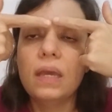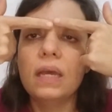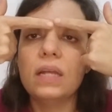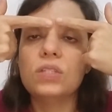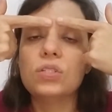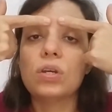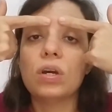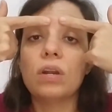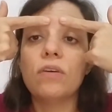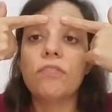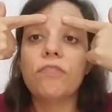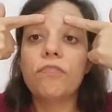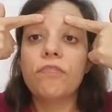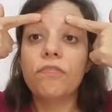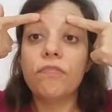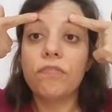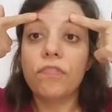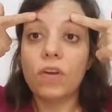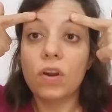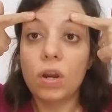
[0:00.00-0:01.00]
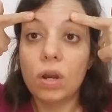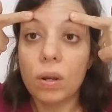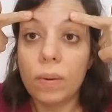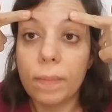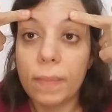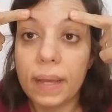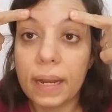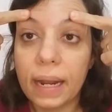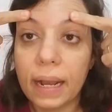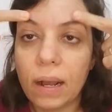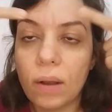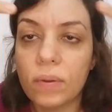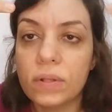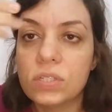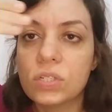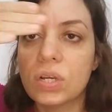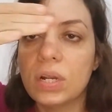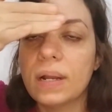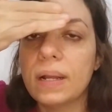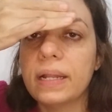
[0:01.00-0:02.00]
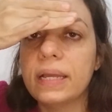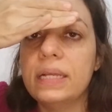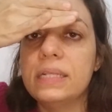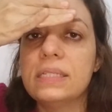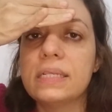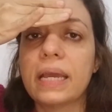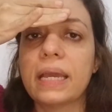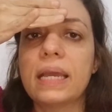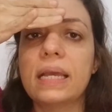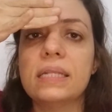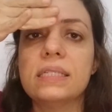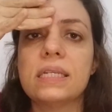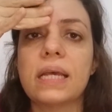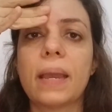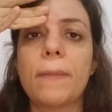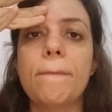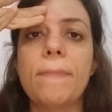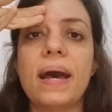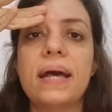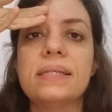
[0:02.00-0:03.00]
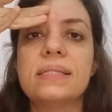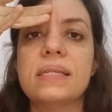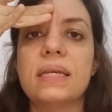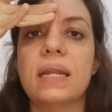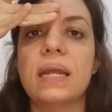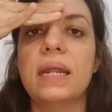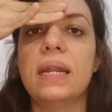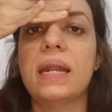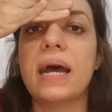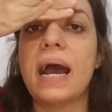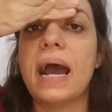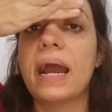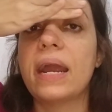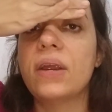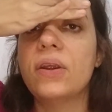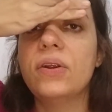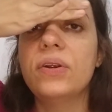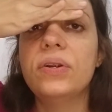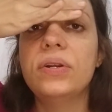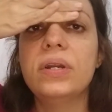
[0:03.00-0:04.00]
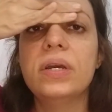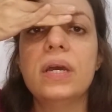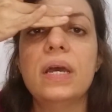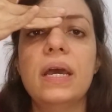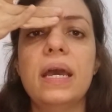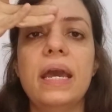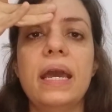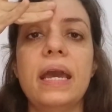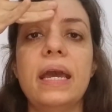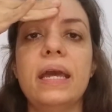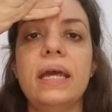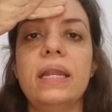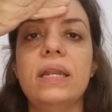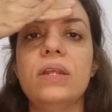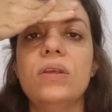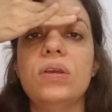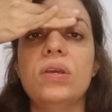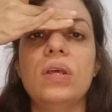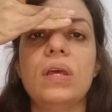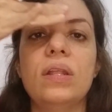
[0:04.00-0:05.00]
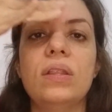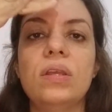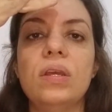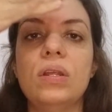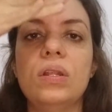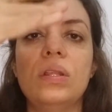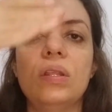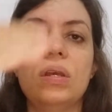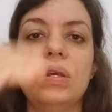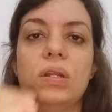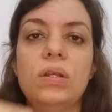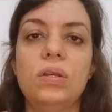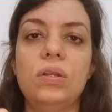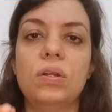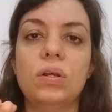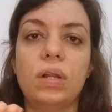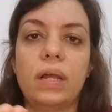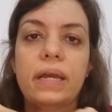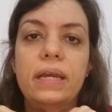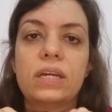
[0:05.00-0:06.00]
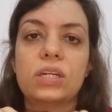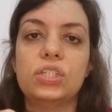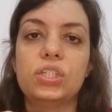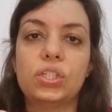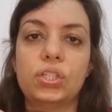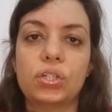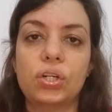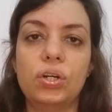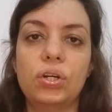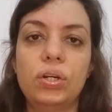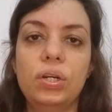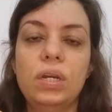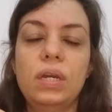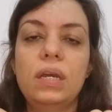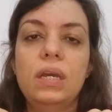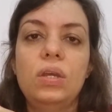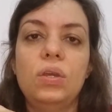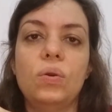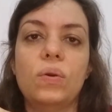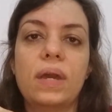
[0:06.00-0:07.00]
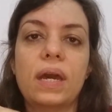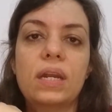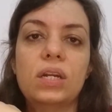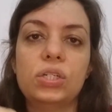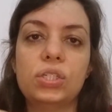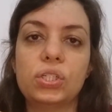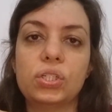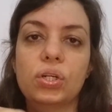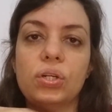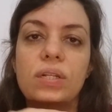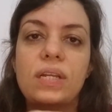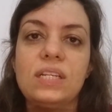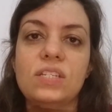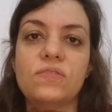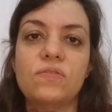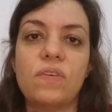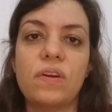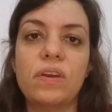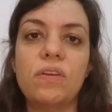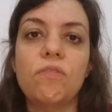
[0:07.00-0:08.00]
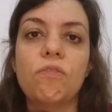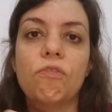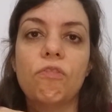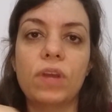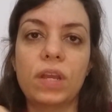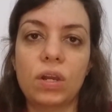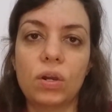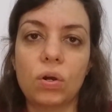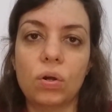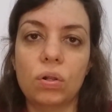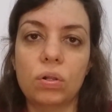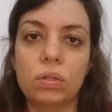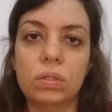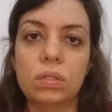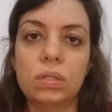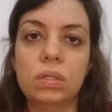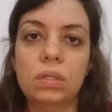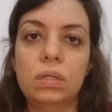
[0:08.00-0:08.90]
It's gonna firm it out. It's like passing an iron, and like a shirt. You get a shirt that's very wrinkled,